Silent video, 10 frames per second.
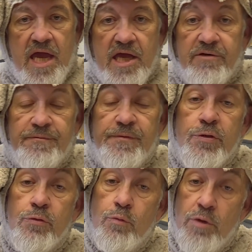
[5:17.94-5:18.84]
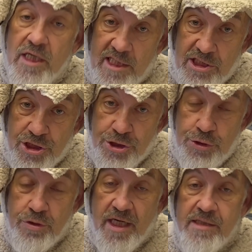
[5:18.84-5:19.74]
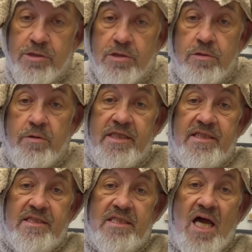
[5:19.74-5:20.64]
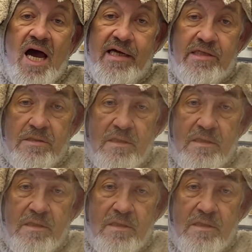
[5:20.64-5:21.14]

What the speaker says: If you wish, you can do an entire